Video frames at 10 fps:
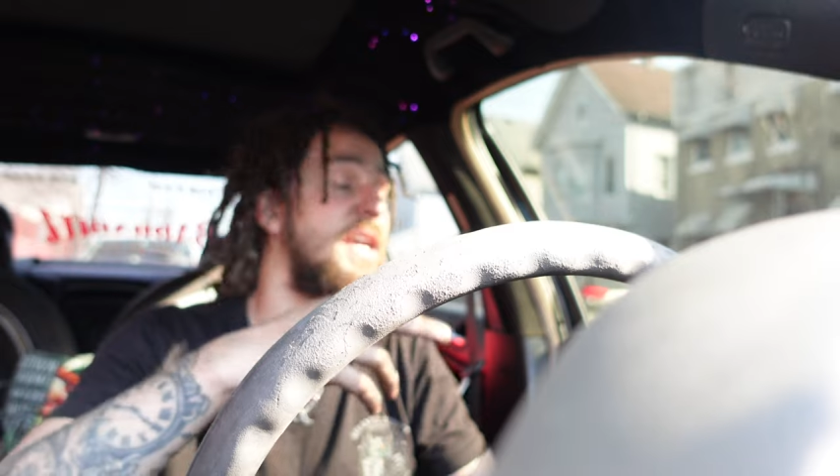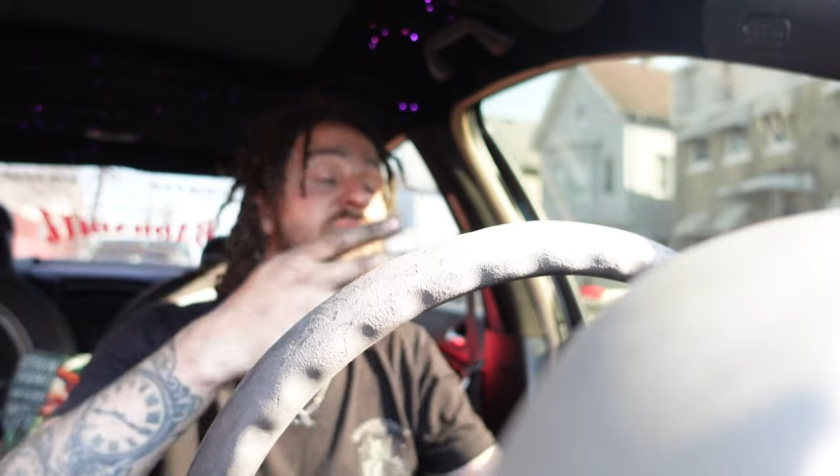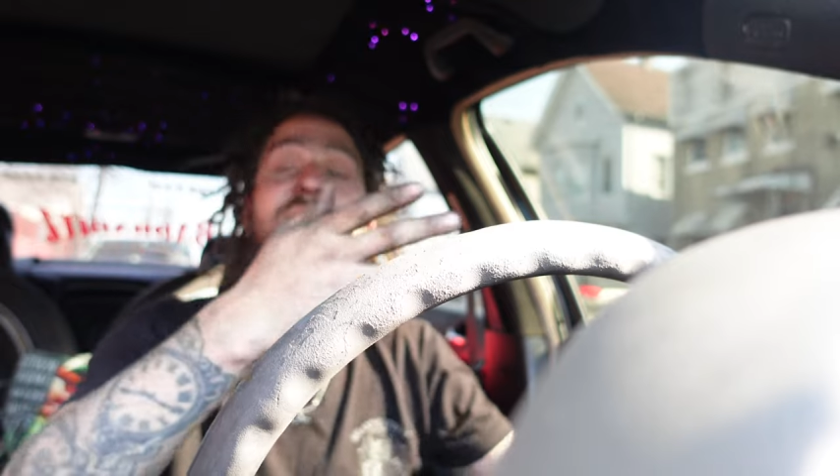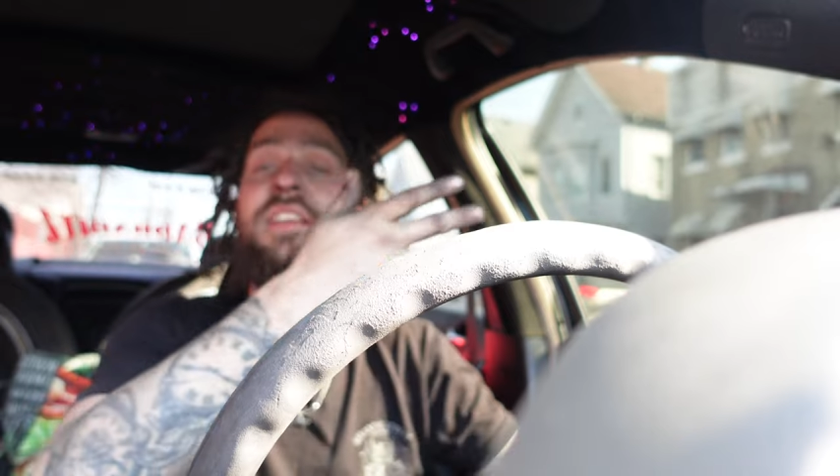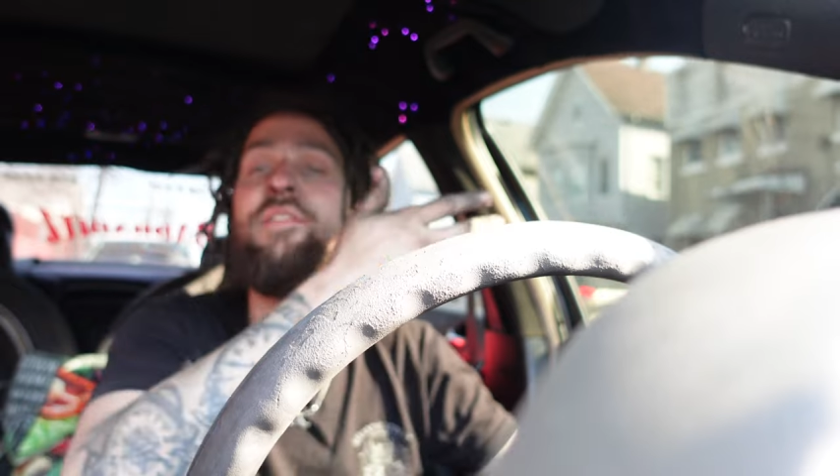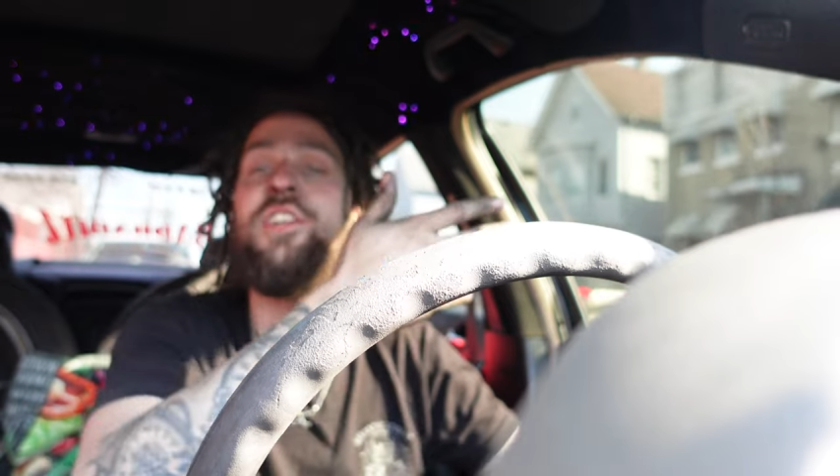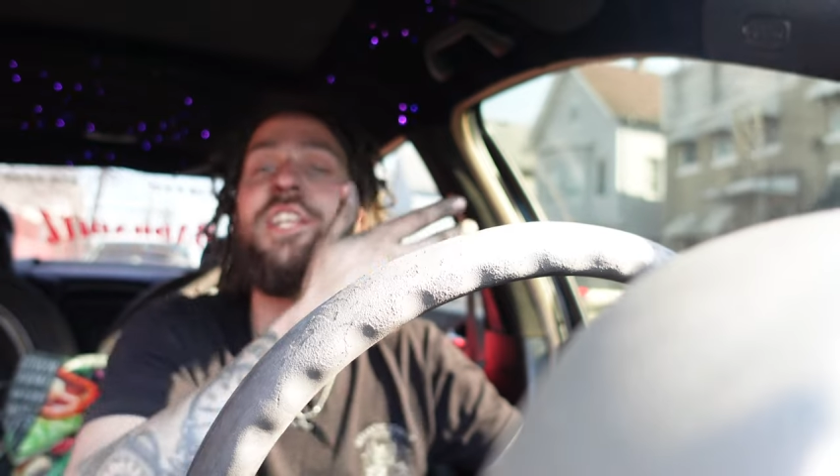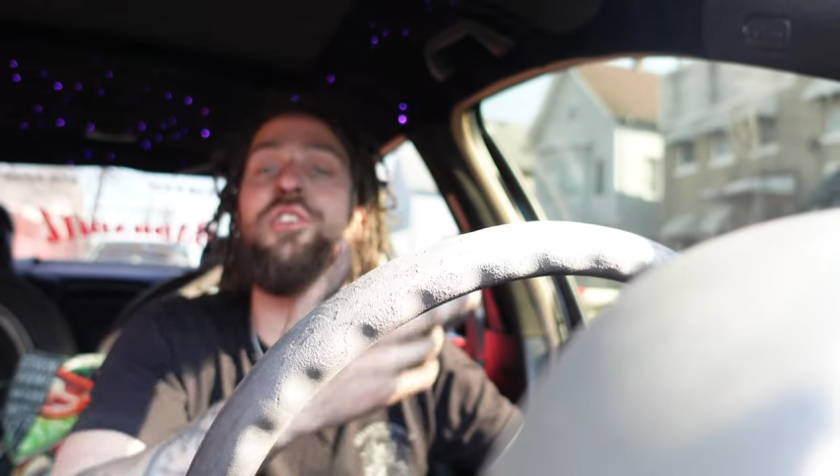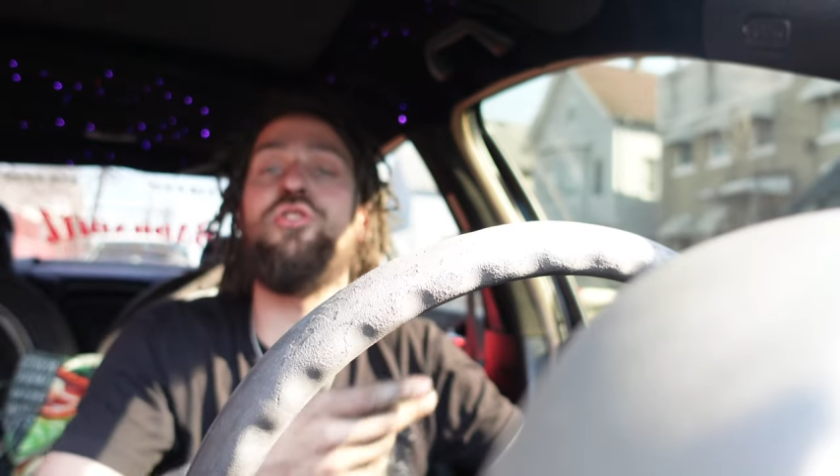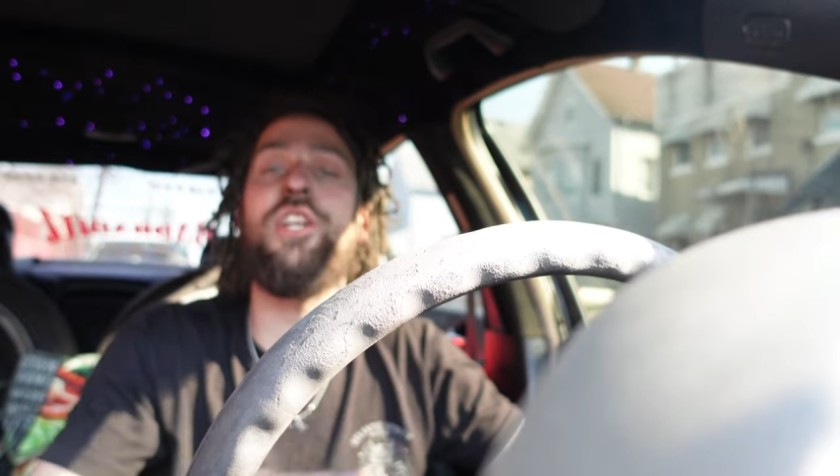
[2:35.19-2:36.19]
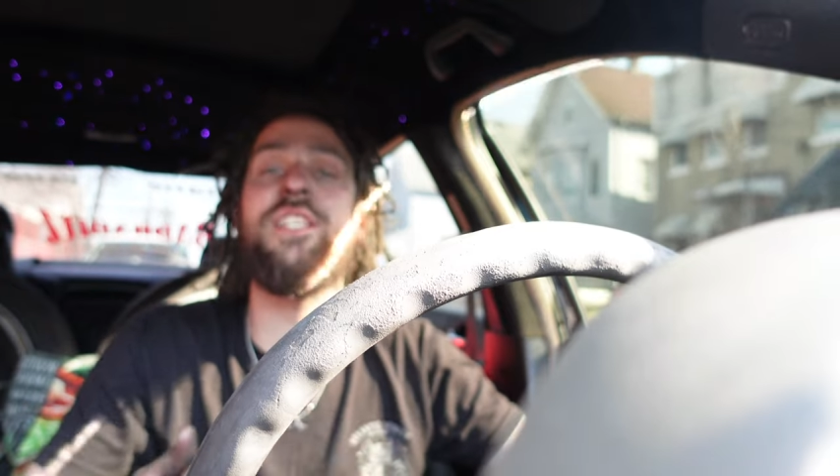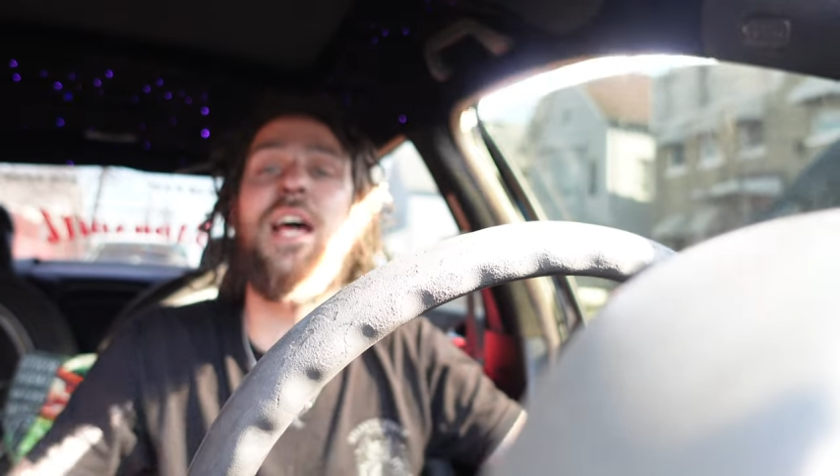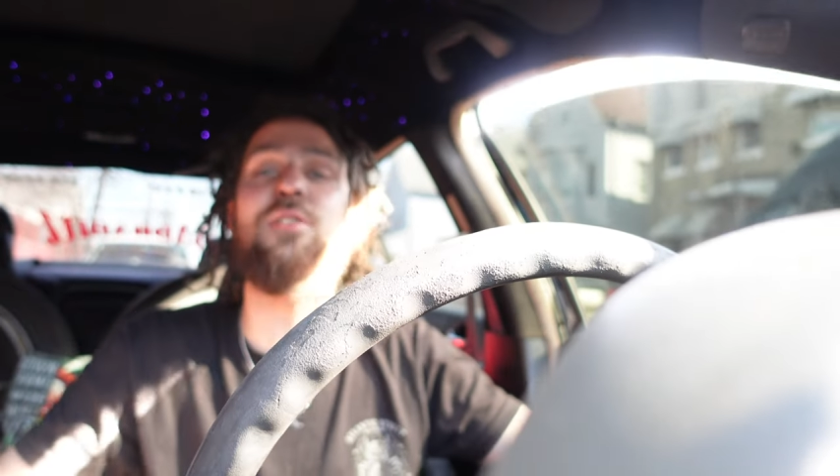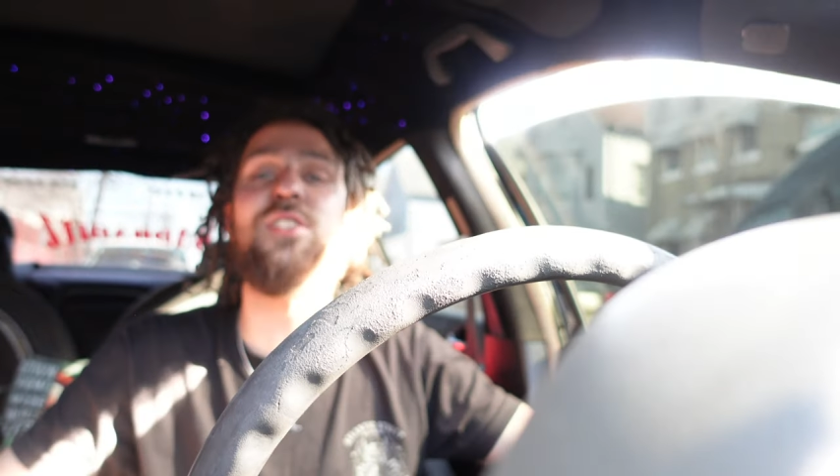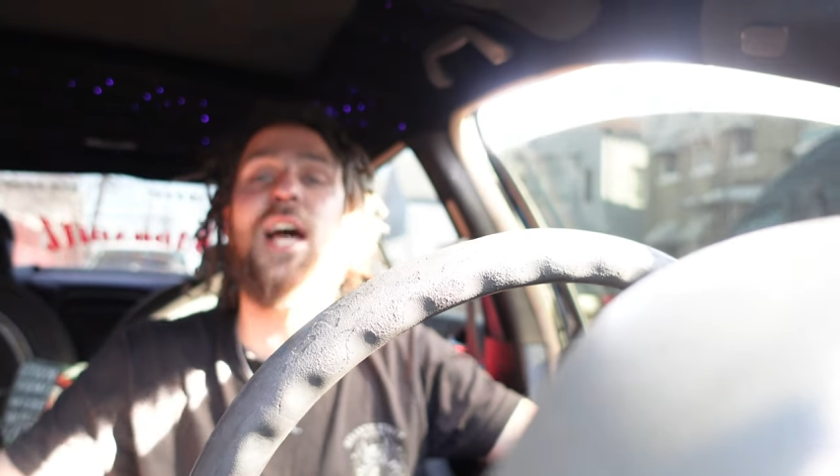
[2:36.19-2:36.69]
It's 70 degrees
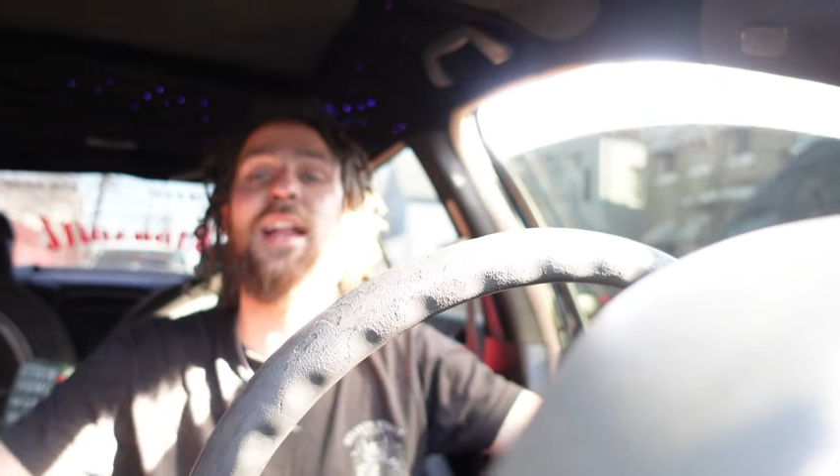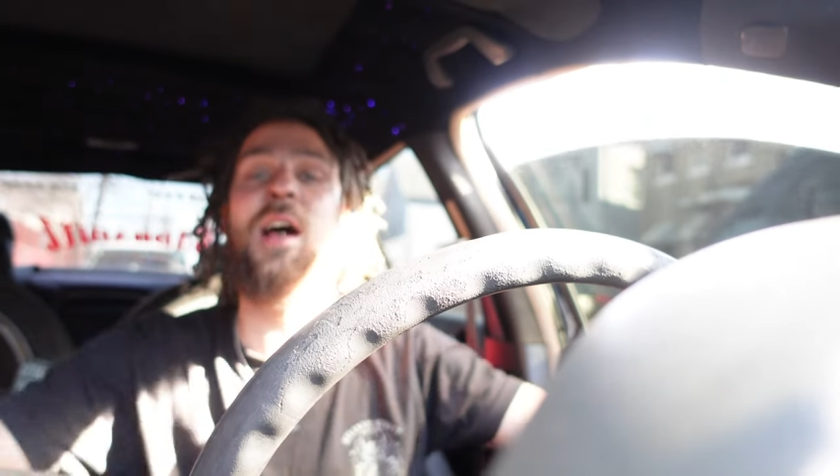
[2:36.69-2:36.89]
outside.